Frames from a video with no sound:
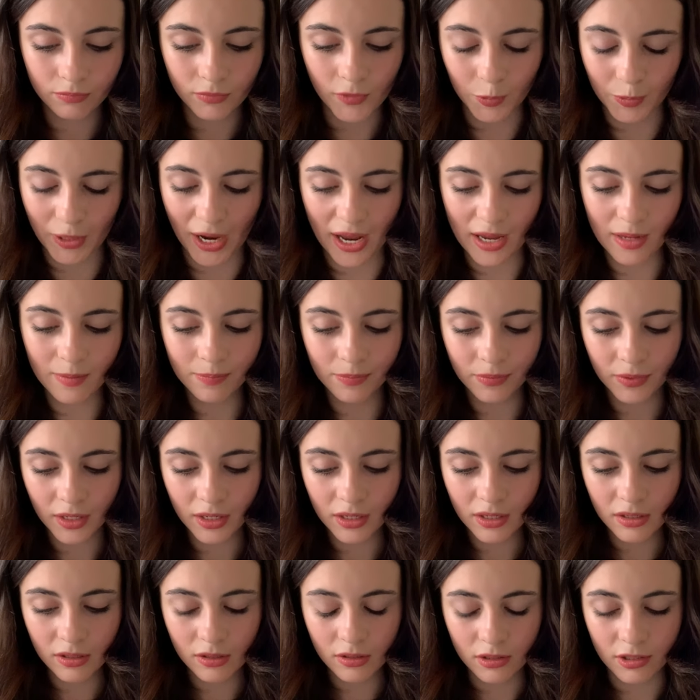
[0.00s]
Okay,
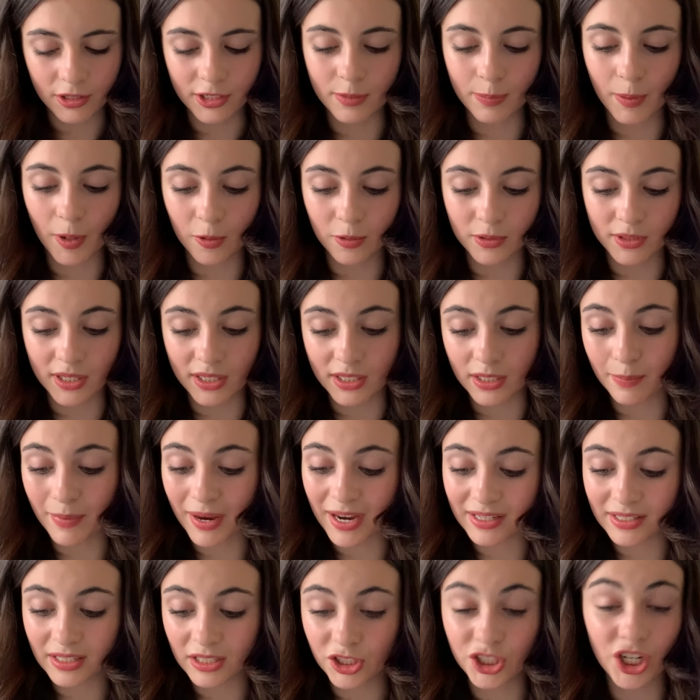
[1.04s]
I suppose this
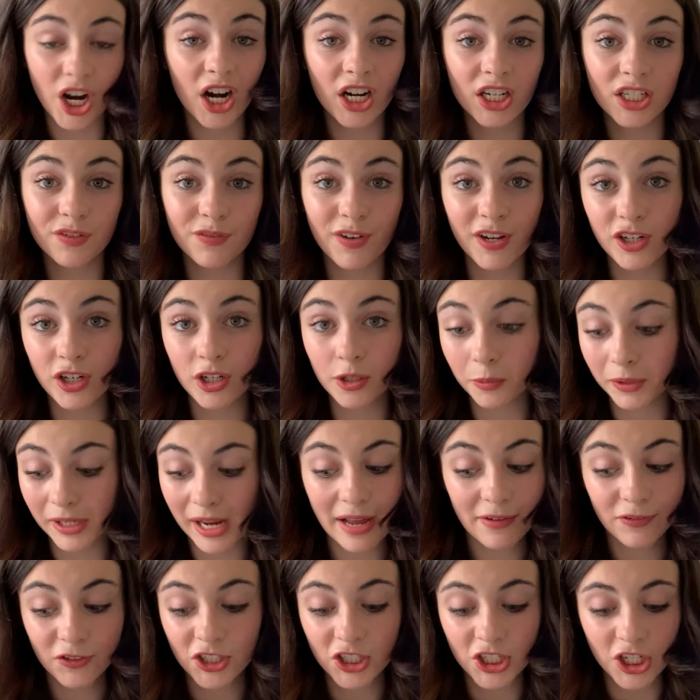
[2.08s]
amazing dart finger will
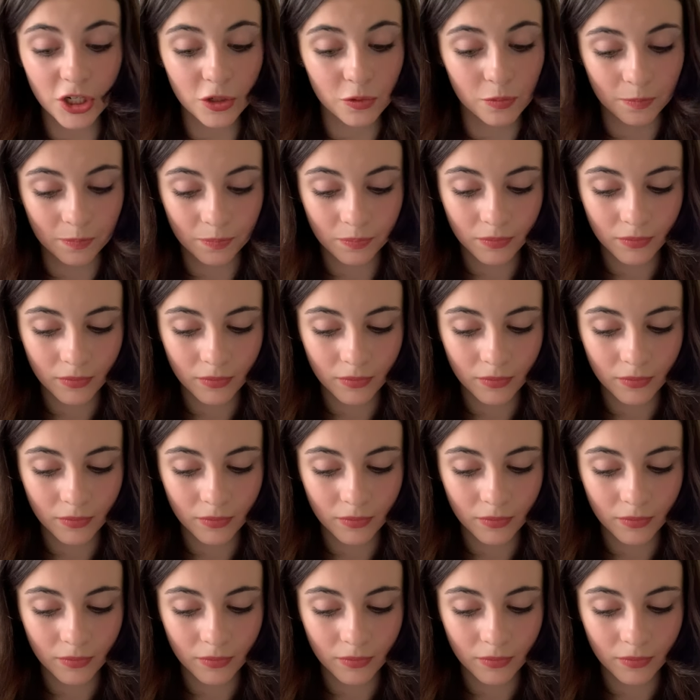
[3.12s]
have to do.